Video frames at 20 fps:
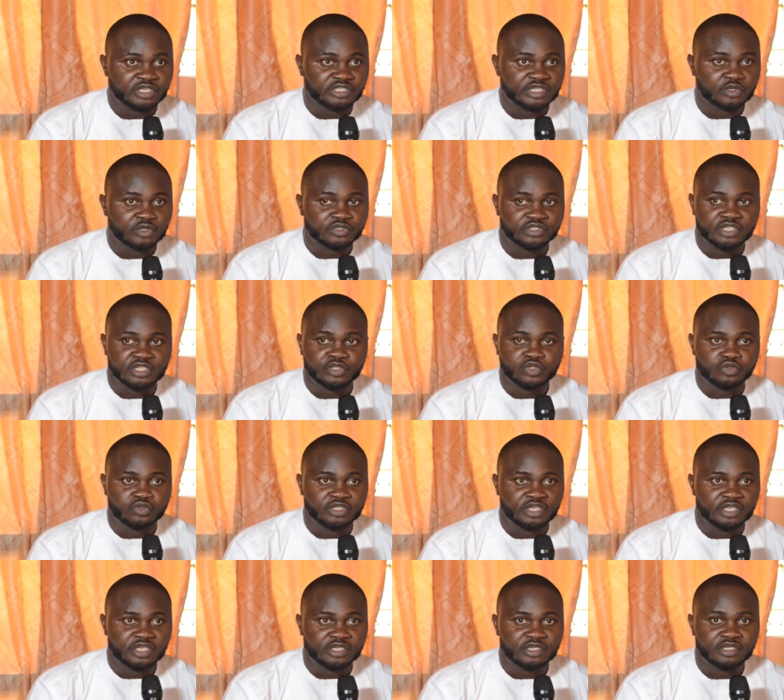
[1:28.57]
Speaking to
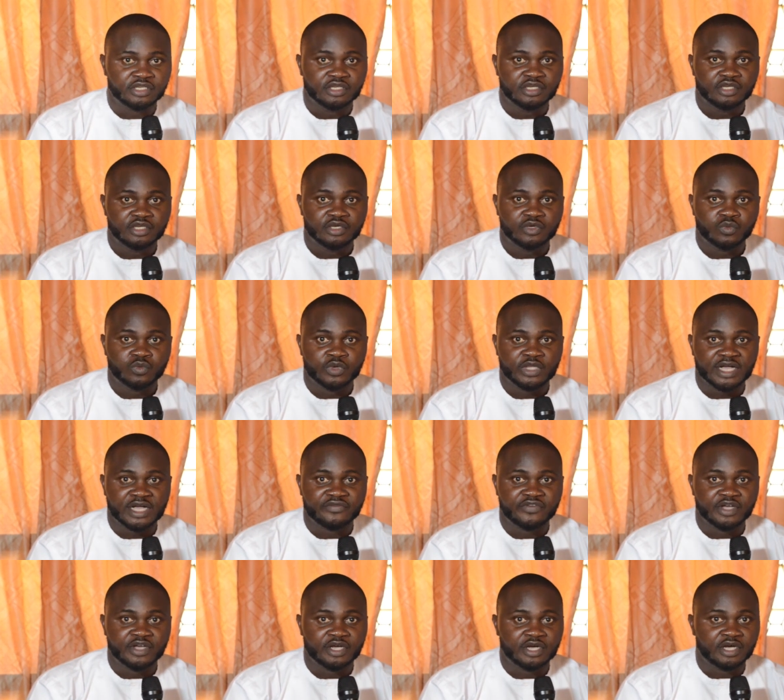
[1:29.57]
newsmen at the end of the
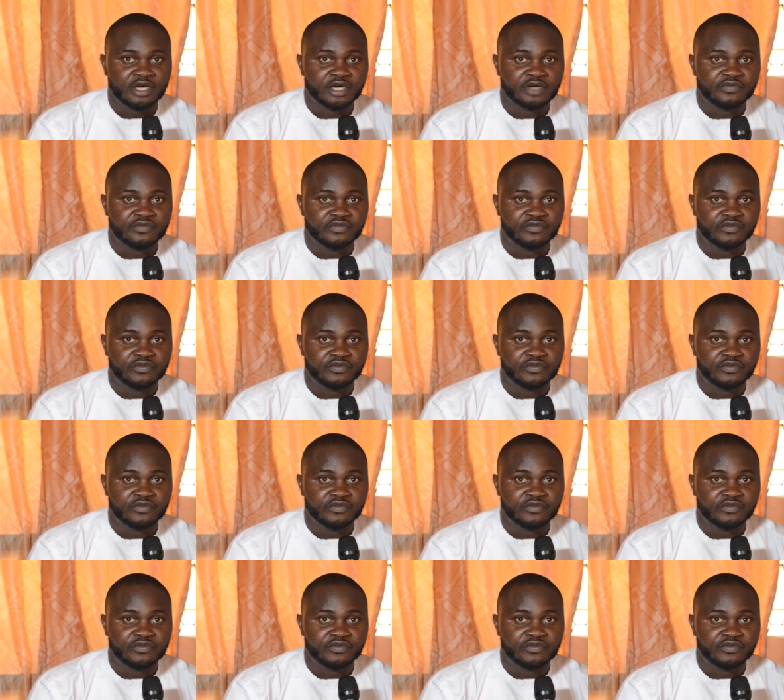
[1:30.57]
event, BOT